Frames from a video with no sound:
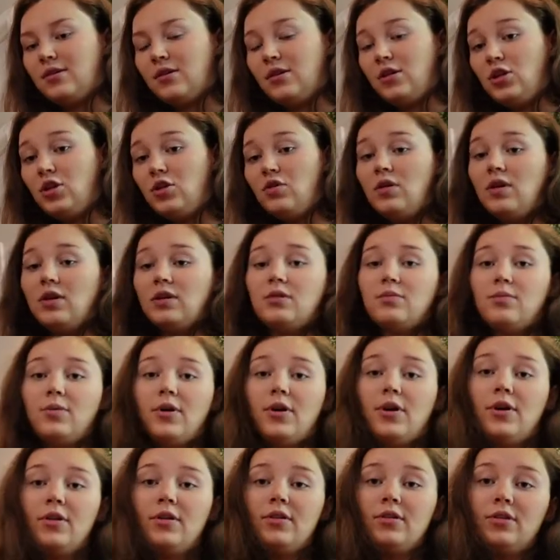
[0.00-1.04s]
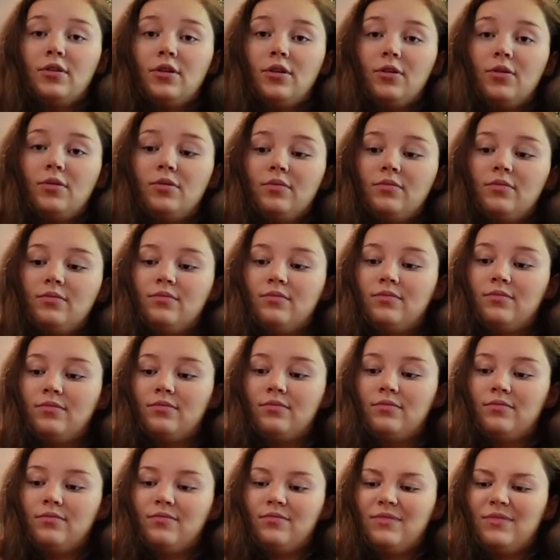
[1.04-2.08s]
undo this part, so.
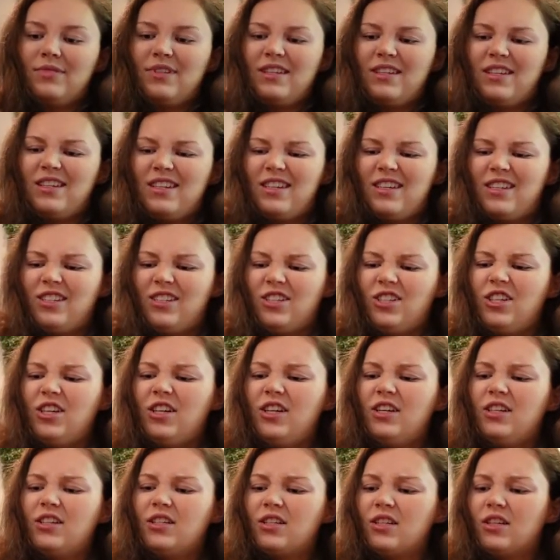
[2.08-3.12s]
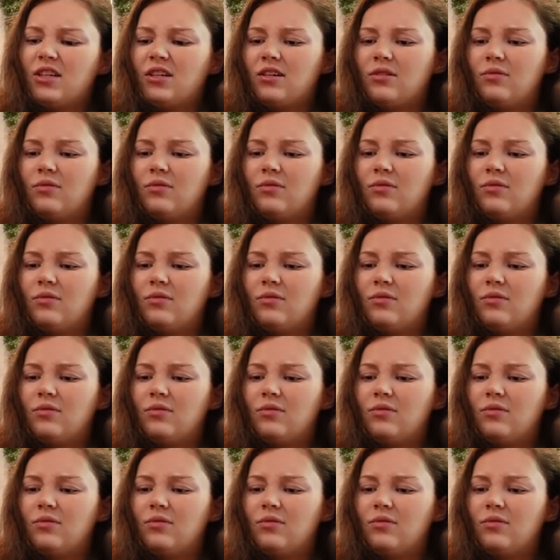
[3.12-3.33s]
Jeez,